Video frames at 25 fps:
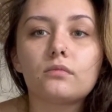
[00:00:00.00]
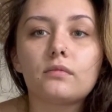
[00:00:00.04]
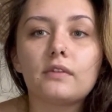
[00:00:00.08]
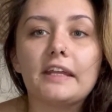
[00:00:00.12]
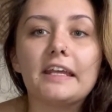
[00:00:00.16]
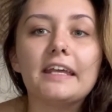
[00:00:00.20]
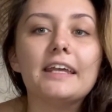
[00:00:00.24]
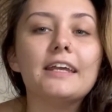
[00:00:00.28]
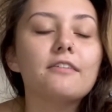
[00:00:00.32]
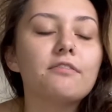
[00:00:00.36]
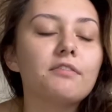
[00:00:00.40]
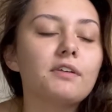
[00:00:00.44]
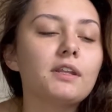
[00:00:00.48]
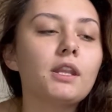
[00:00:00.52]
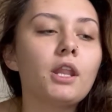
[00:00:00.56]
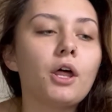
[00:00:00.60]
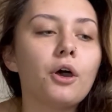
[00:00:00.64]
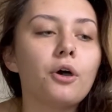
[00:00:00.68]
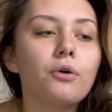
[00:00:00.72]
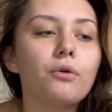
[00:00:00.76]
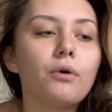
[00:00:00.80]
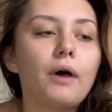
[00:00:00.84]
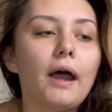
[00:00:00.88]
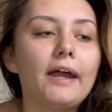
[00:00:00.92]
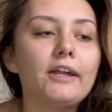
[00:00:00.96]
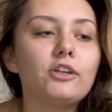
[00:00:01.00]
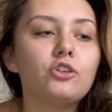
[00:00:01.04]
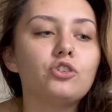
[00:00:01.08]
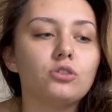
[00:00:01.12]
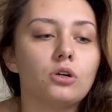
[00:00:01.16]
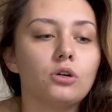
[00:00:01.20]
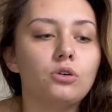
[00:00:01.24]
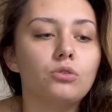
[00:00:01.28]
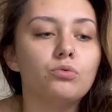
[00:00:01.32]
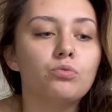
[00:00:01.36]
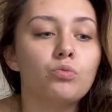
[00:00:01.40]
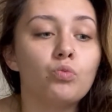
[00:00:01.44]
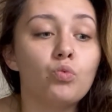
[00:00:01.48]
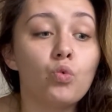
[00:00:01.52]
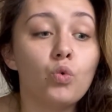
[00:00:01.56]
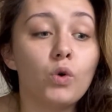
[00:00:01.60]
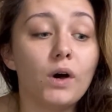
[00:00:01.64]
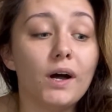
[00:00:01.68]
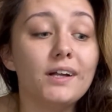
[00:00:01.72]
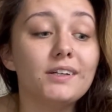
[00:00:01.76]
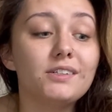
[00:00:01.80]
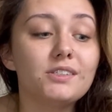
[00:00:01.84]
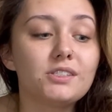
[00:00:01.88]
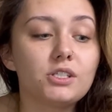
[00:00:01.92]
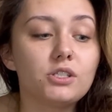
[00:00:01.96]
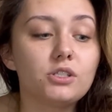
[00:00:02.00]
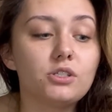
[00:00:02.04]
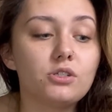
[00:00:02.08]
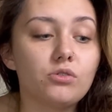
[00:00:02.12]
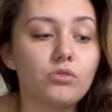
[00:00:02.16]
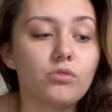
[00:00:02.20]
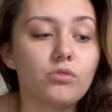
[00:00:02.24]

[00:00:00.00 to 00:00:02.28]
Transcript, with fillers: Even though I don't want to do